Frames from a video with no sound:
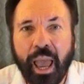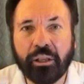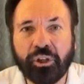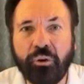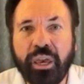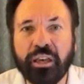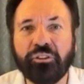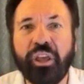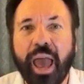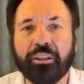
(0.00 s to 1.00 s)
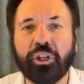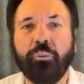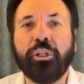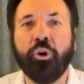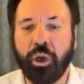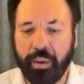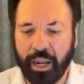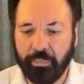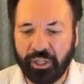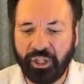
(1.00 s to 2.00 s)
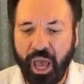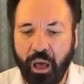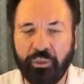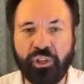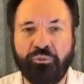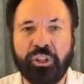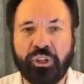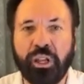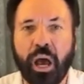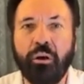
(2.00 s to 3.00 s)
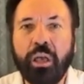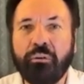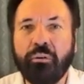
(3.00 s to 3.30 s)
And so here's the answer. We talk about it, but see how this fits in now.